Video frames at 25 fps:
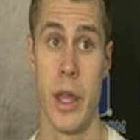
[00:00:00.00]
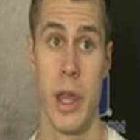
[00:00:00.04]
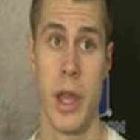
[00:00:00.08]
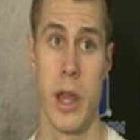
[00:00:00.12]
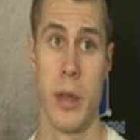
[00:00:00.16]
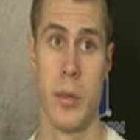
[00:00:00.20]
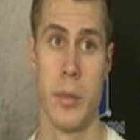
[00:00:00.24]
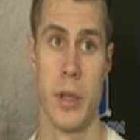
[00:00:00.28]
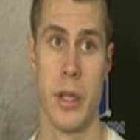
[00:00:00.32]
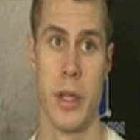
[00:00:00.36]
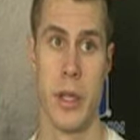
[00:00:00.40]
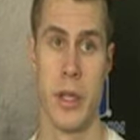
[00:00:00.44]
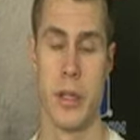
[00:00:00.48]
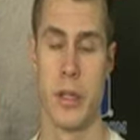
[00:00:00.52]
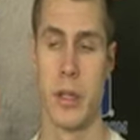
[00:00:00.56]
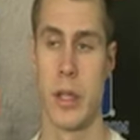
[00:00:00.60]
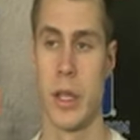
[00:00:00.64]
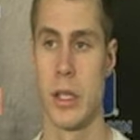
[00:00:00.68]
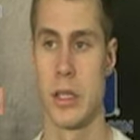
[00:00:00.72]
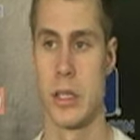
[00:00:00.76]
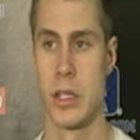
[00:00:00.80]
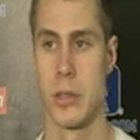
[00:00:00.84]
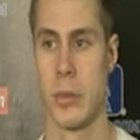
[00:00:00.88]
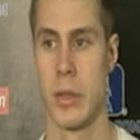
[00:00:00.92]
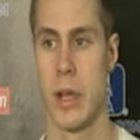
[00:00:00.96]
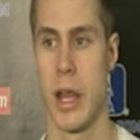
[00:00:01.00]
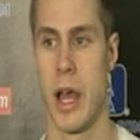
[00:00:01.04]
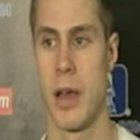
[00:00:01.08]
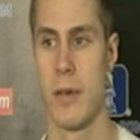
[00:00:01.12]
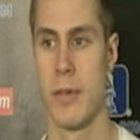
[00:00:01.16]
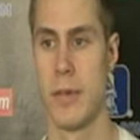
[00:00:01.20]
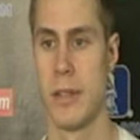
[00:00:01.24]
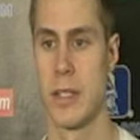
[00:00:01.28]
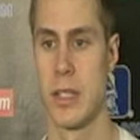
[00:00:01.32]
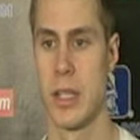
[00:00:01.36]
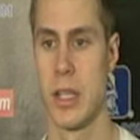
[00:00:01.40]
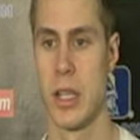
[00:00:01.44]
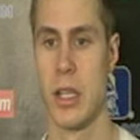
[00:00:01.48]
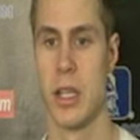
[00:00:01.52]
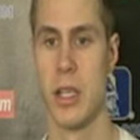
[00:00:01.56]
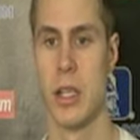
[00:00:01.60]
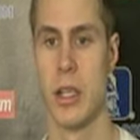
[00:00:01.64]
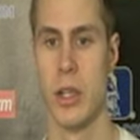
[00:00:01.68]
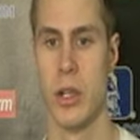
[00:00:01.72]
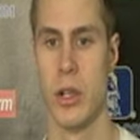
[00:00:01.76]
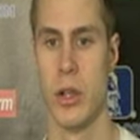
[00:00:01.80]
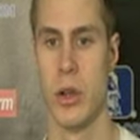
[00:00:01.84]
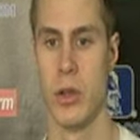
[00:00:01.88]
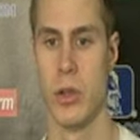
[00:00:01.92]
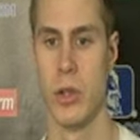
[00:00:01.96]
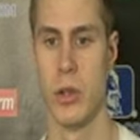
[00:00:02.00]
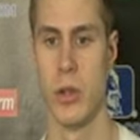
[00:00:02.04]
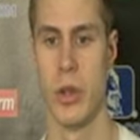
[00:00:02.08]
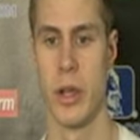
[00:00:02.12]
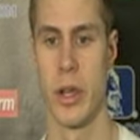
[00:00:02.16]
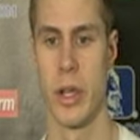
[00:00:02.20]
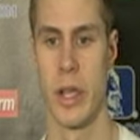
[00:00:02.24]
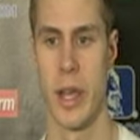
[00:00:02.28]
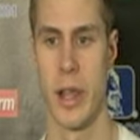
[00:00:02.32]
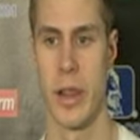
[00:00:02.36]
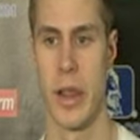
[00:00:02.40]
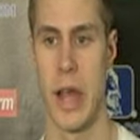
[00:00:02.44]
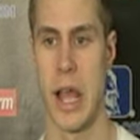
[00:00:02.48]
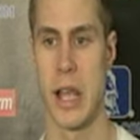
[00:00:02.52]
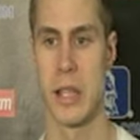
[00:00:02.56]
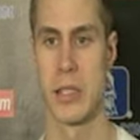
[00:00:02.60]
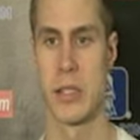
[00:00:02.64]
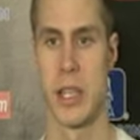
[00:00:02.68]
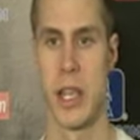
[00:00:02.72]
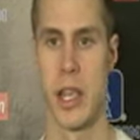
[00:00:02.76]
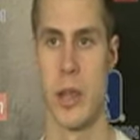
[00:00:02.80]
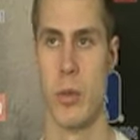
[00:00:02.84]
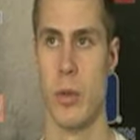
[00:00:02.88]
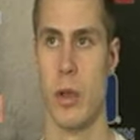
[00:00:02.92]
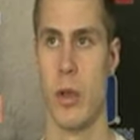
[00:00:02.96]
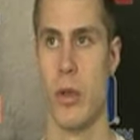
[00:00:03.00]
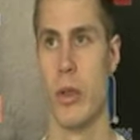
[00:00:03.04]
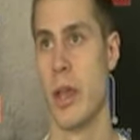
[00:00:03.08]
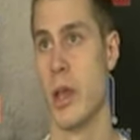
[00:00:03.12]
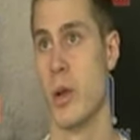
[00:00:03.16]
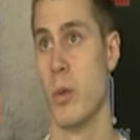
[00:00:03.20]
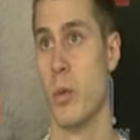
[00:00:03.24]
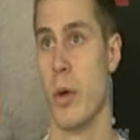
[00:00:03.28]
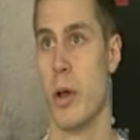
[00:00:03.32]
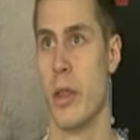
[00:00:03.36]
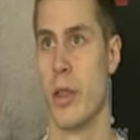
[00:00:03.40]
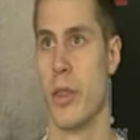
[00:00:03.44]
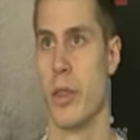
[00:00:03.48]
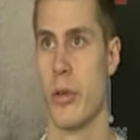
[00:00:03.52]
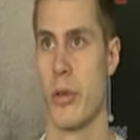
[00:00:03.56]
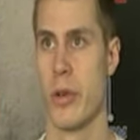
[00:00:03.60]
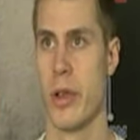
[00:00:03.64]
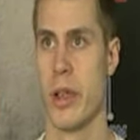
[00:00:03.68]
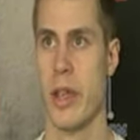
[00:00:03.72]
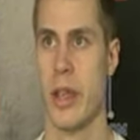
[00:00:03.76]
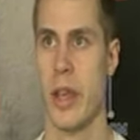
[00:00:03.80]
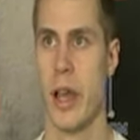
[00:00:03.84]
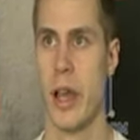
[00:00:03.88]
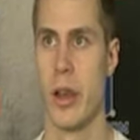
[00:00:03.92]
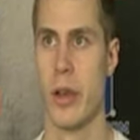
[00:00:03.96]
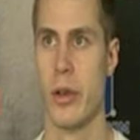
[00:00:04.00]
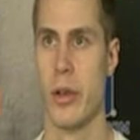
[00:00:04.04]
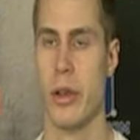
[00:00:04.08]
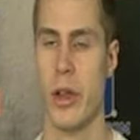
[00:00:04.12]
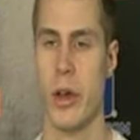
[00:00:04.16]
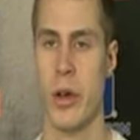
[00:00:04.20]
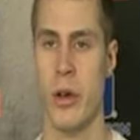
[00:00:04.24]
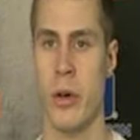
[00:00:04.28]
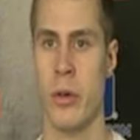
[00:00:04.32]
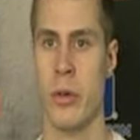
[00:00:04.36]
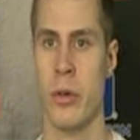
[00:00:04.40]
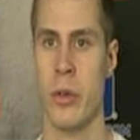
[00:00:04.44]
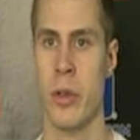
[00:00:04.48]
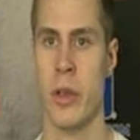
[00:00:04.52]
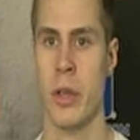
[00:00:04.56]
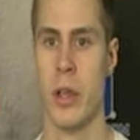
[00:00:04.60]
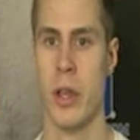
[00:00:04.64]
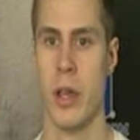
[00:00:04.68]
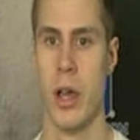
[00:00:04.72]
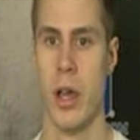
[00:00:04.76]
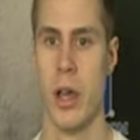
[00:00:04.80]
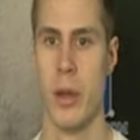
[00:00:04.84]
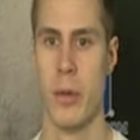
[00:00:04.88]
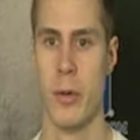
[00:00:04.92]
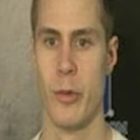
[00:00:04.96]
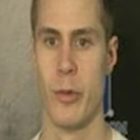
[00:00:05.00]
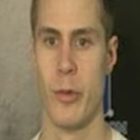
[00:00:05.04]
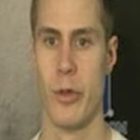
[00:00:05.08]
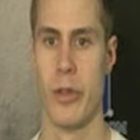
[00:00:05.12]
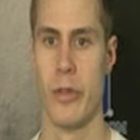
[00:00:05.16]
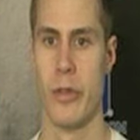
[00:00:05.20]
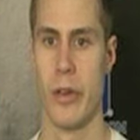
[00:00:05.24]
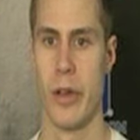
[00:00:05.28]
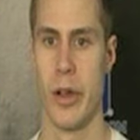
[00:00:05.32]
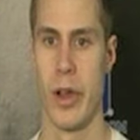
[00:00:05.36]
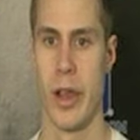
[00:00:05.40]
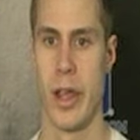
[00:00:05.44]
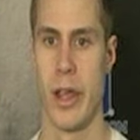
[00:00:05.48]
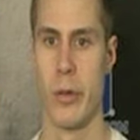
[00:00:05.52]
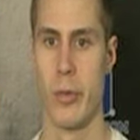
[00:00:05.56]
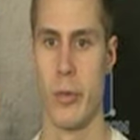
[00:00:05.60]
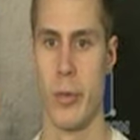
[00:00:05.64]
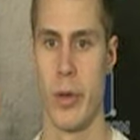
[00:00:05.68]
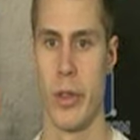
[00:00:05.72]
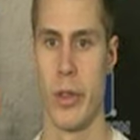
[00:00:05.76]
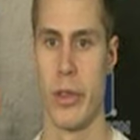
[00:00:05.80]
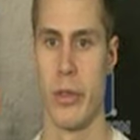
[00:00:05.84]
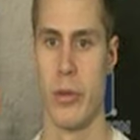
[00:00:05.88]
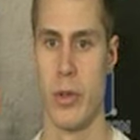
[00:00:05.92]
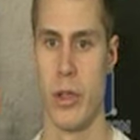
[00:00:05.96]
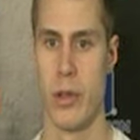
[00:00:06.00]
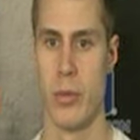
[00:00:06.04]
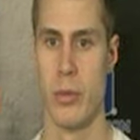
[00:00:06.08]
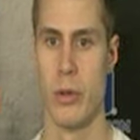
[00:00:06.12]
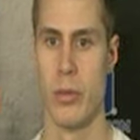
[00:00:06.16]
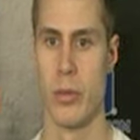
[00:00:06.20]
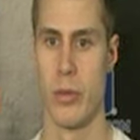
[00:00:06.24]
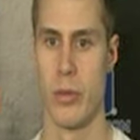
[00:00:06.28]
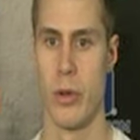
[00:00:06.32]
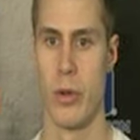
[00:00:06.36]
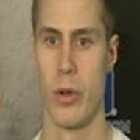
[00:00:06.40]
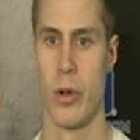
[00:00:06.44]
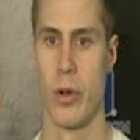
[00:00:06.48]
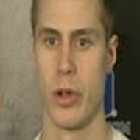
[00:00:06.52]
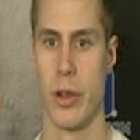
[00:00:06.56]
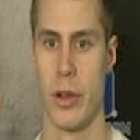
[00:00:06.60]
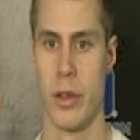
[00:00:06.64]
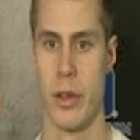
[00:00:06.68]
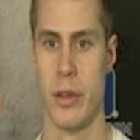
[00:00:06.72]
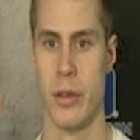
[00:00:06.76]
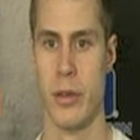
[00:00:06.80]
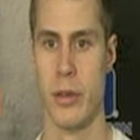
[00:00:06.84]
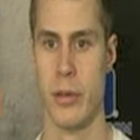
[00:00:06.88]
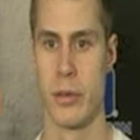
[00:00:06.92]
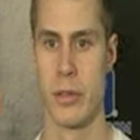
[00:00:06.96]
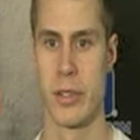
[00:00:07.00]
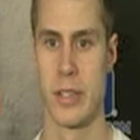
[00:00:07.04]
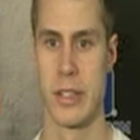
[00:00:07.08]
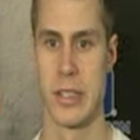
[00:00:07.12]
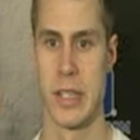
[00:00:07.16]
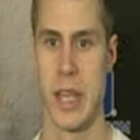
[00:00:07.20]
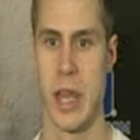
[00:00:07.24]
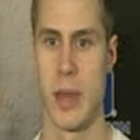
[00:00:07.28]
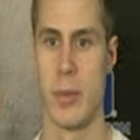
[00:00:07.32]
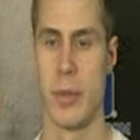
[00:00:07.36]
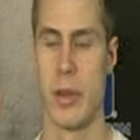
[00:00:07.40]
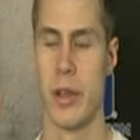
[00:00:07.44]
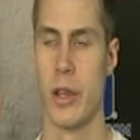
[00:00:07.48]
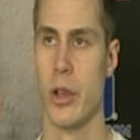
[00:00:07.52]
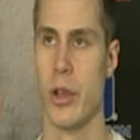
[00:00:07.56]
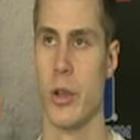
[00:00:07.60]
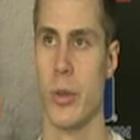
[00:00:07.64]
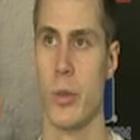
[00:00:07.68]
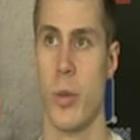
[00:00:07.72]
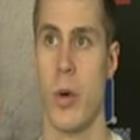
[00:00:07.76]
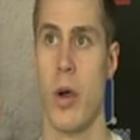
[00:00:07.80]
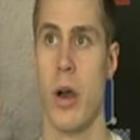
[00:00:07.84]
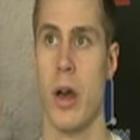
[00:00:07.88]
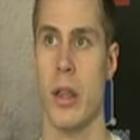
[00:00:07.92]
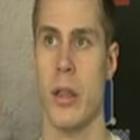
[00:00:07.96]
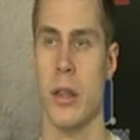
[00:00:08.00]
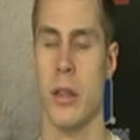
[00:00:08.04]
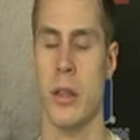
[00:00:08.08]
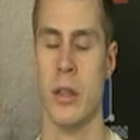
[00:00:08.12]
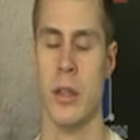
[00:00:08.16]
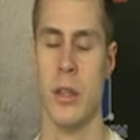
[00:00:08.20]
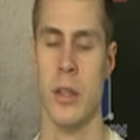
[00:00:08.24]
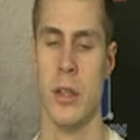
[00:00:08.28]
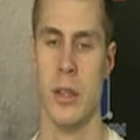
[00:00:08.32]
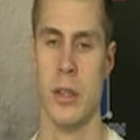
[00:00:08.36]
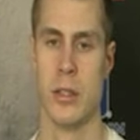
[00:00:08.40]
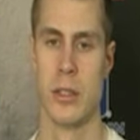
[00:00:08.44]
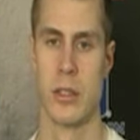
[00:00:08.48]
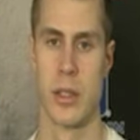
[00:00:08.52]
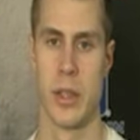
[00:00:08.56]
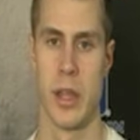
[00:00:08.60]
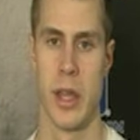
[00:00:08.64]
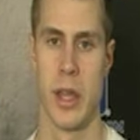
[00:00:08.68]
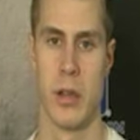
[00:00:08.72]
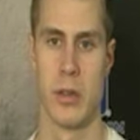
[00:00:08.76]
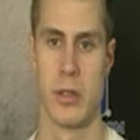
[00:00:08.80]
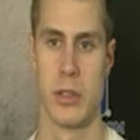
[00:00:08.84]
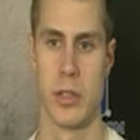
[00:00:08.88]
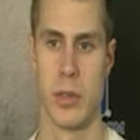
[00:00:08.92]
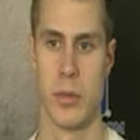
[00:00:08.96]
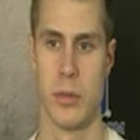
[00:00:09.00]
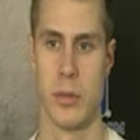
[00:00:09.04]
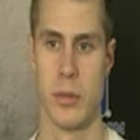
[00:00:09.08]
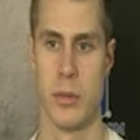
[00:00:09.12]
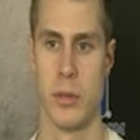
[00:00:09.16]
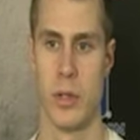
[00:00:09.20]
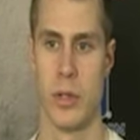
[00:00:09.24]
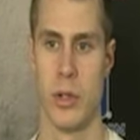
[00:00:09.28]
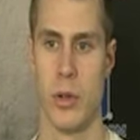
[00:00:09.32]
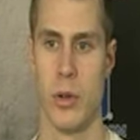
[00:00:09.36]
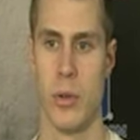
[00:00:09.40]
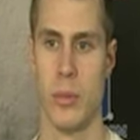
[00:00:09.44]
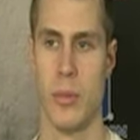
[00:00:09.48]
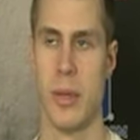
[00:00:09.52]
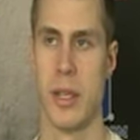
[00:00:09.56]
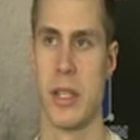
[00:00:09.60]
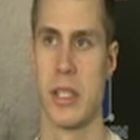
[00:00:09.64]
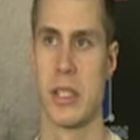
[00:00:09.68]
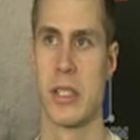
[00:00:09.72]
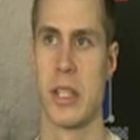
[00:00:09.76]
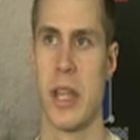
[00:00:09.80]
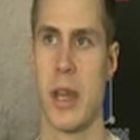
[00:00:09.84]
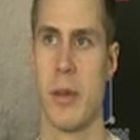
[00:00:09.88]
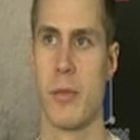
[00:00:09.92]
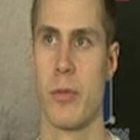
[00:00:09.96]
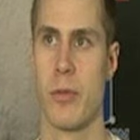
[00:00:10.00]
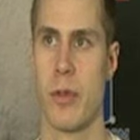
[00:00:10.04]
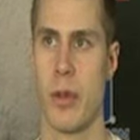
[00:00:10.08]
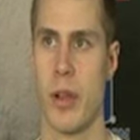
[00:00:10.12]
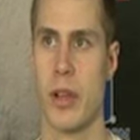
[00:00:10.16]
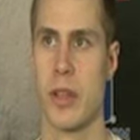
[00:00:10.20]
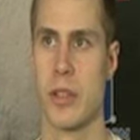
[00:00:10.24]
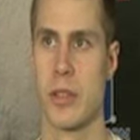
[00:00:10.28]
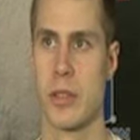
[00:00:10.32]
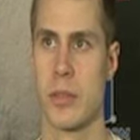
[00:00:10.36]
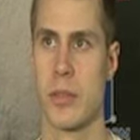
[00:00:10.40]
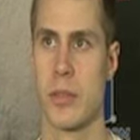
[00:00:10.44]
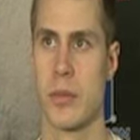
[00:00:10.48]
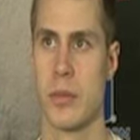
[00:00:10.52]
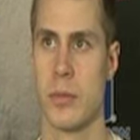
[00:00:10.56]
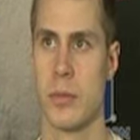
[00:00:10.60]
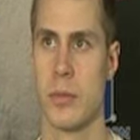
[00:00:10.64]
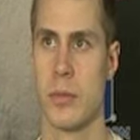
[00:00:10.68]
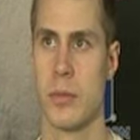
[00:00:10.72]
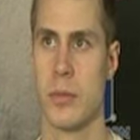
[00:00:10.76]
Yeah, I mean, it does. I mean, obviously, you know, you look at last game, we only had 1-3. I don't know if we've ever had 1-3 before, and since I've been here in one. So that was a big step for us.